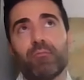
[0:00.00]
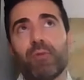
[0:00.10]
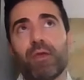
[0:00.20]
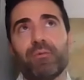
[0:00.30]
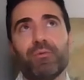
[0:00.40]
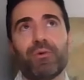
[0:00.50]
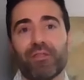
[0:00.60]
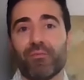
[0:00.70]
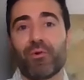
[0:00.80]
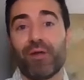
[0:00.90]
it may be one
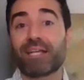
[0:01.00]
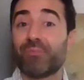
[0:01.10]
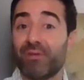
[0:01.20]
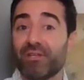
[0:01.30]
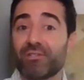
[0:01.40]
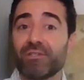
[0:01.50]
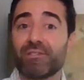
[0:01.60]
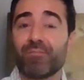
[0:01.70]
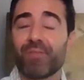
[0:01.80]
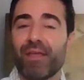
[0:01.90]
of the more expeditious.